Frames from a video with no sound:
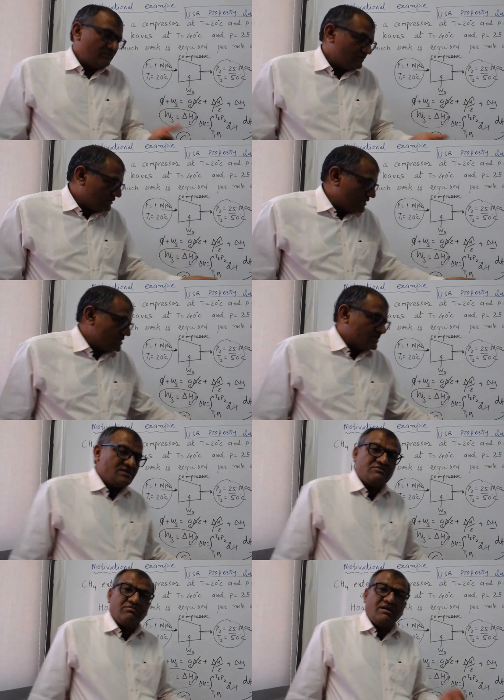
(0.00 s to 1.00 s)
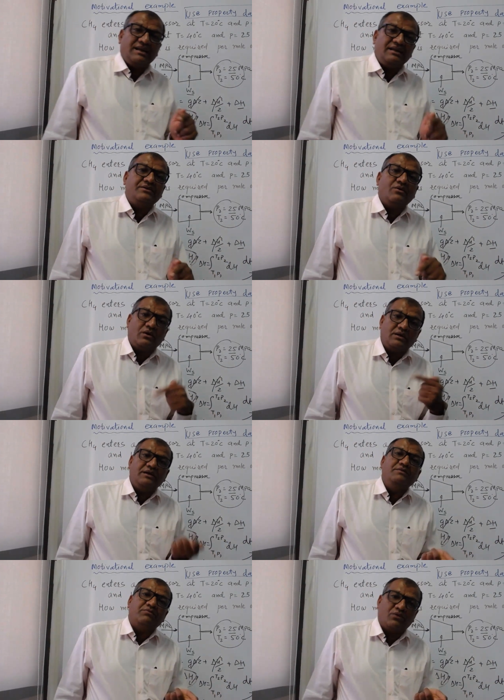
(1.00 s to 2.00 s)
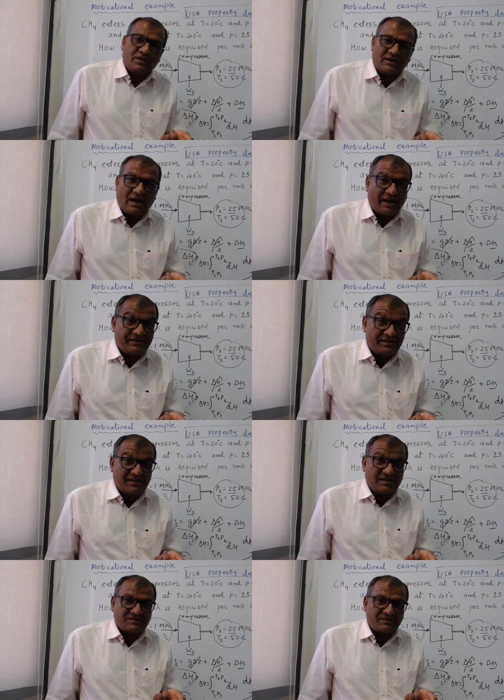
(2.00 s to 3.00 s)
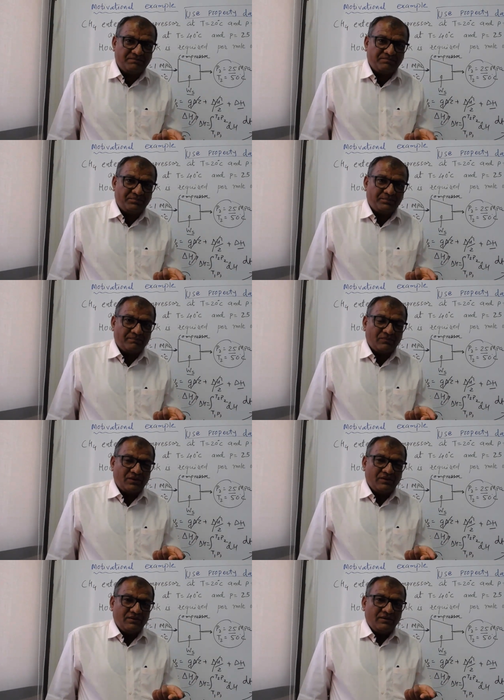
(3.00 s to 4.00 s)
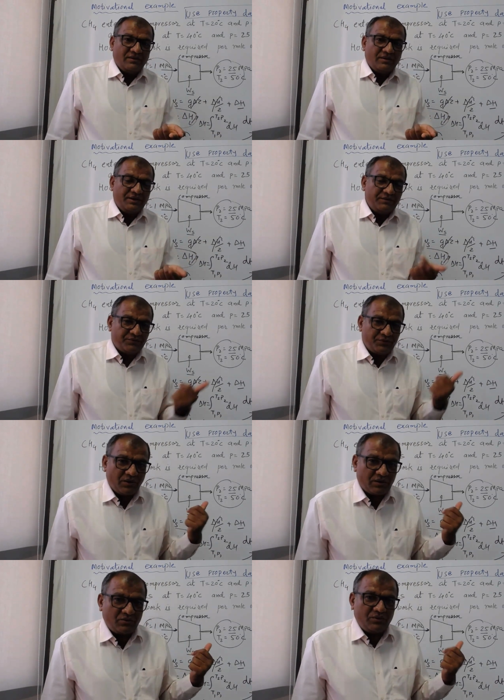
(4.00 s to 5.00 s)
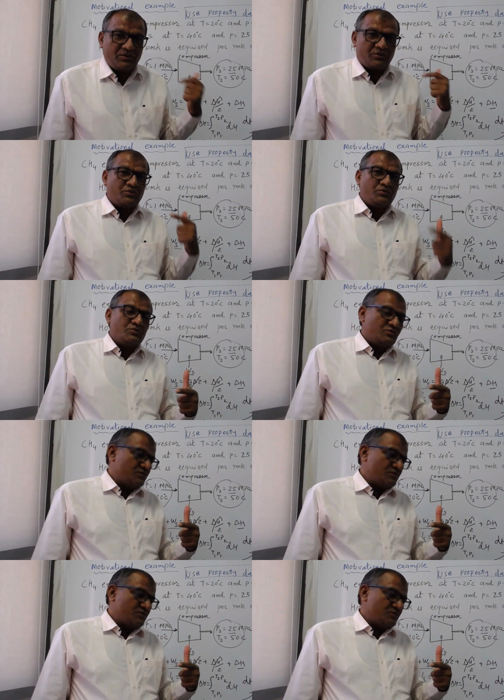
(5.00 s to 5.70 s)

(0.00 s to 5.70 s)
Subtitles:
this is valid only for an ideal gas. If you are going to use